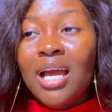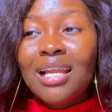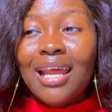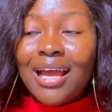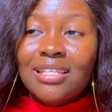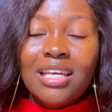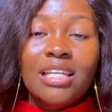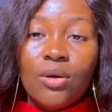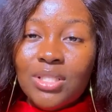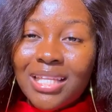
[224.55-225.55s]
Like I said,
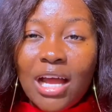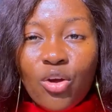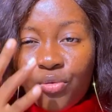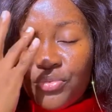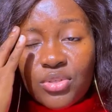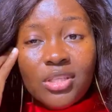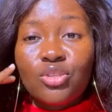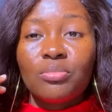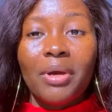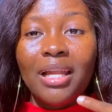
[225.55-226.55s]
I was at that confused
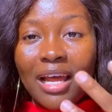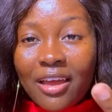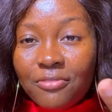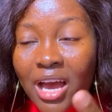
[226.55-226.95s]
stage in my life.